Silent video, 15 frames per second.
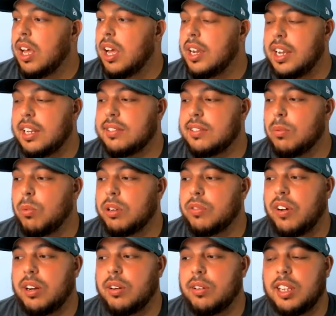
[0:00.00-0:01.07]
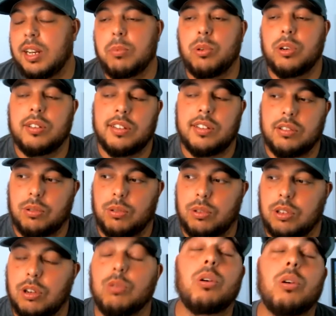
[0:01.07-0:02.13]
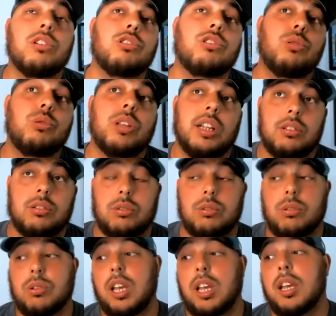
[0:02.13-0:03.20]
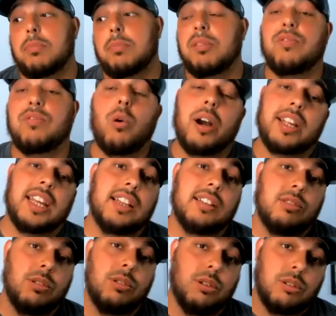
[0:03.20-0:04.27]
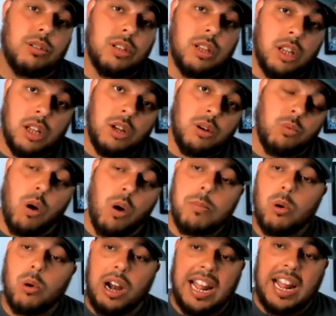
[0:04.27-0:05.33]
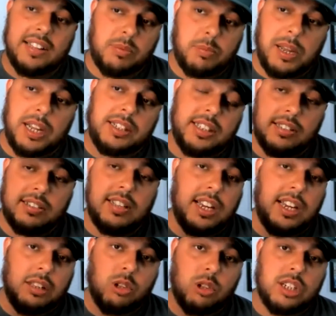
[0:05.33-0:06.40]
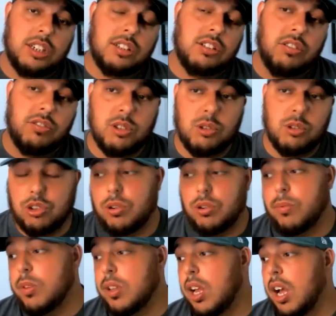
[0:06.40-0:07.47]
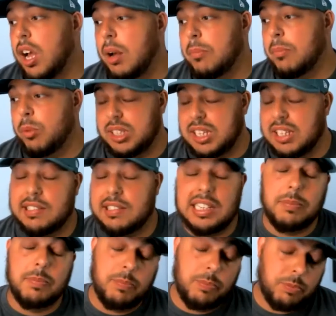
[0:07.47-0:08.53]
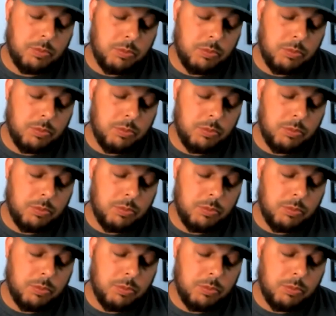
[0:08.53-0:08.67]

I guess the one final thing I'm going to touch on, well, there's 2 things, okay, before I get into one more aspect that's kind of looking into the future with this team.